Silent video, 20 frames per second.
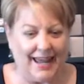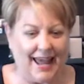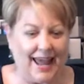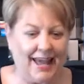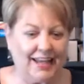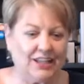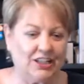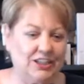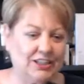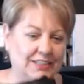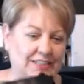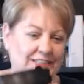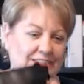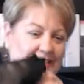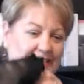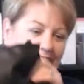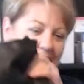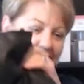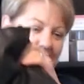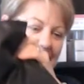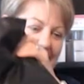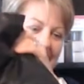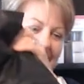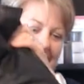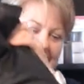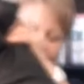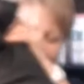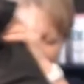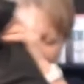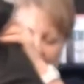and look, it's got a
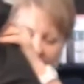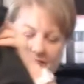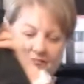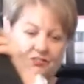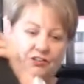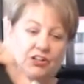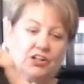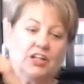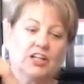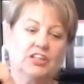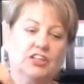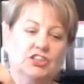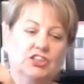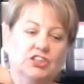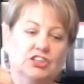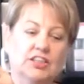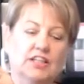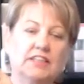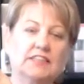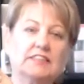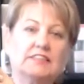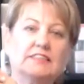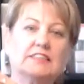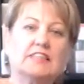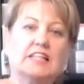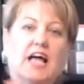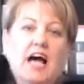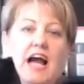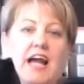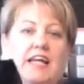dust cover, just
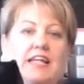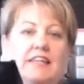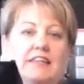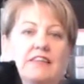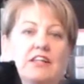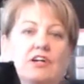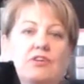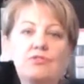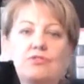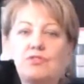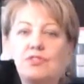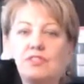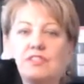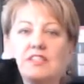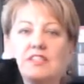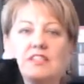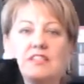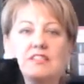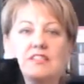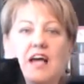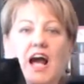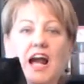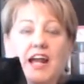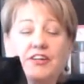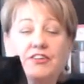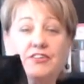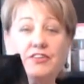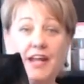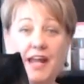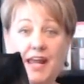like those
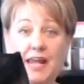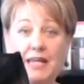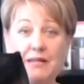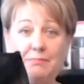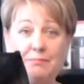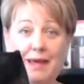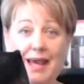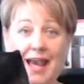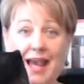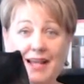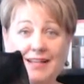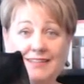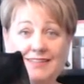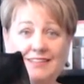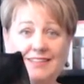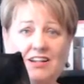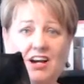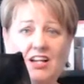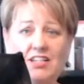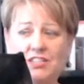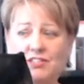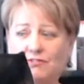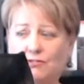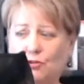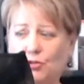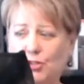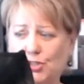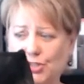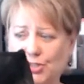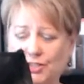designer handbags that cost a
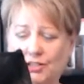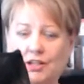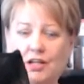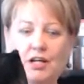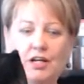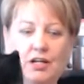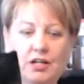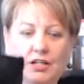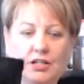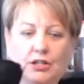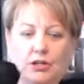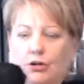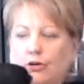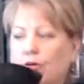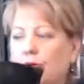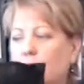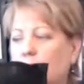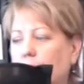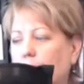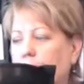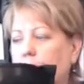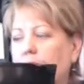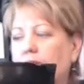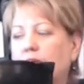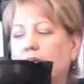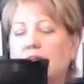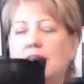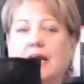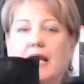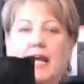fortune. Your
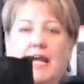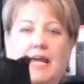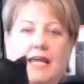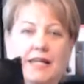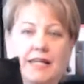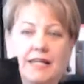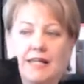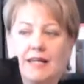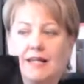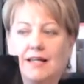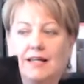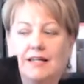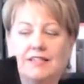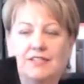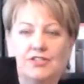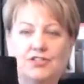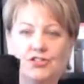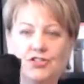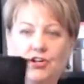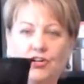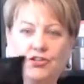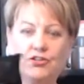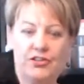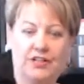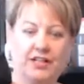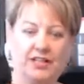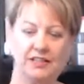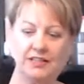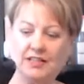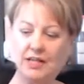Mary Kay starter
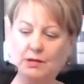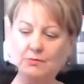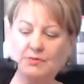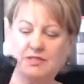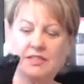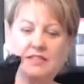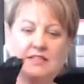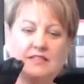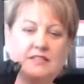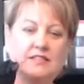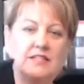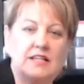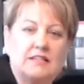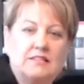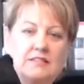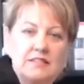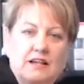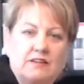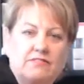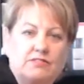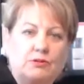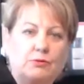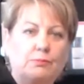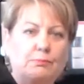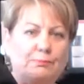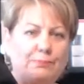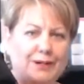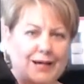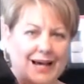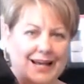kit comes in this dust cover.
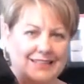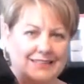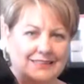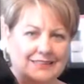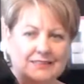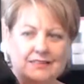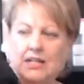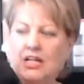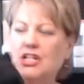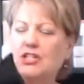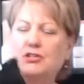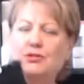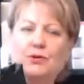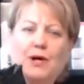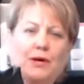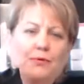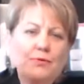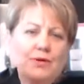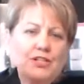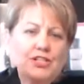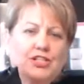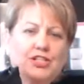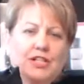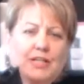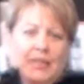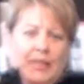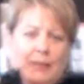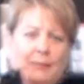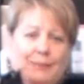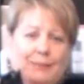But do I want you to
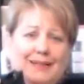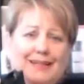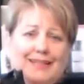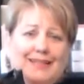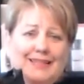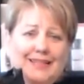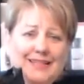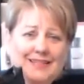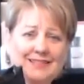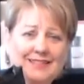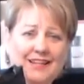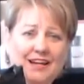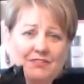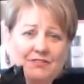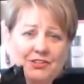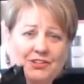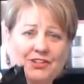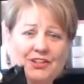keep it in the dust cover?